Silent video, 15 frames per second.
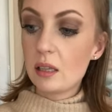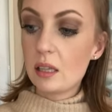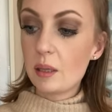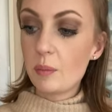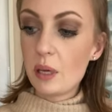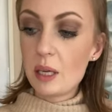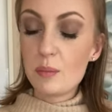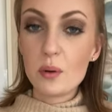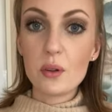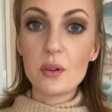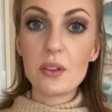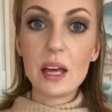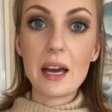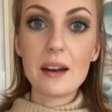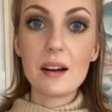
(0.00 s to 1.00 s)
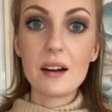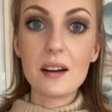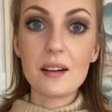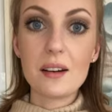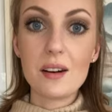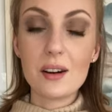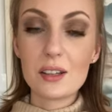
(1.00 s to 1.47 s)
the people that
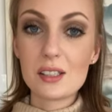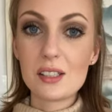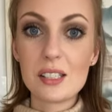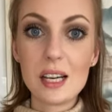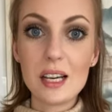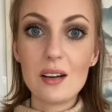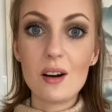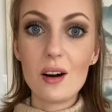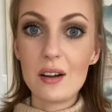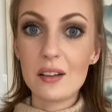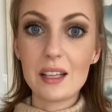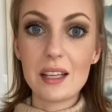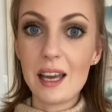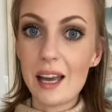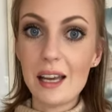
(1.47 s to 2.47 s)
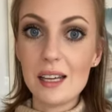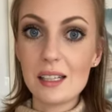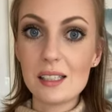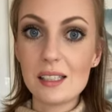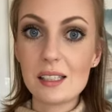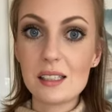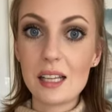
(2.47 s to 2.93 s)
are sitting on the
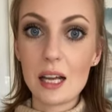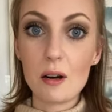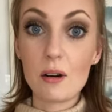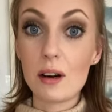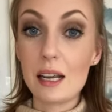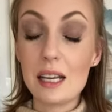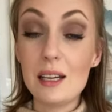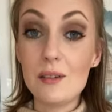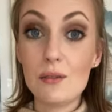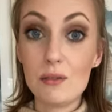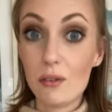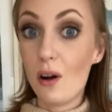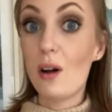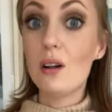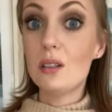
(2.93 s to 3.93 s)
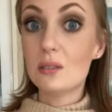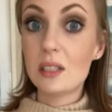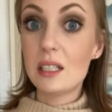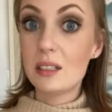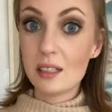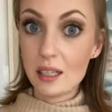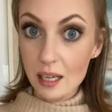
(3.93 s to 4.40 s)
case, that are involved
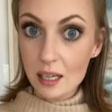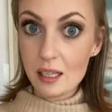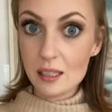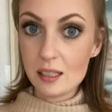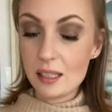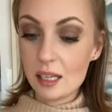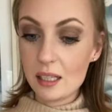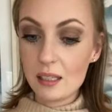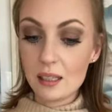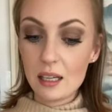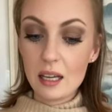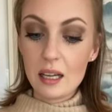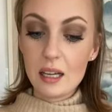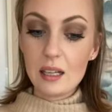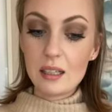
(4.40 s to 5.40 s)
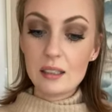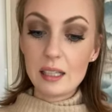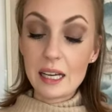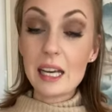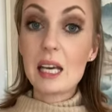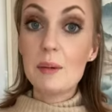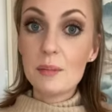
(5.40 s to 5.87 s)
in the case and
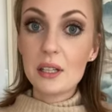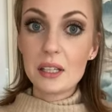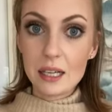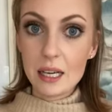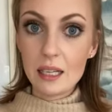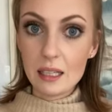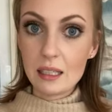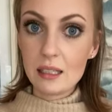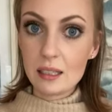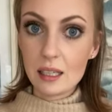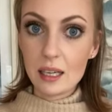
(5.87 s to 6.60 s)
like implicated in the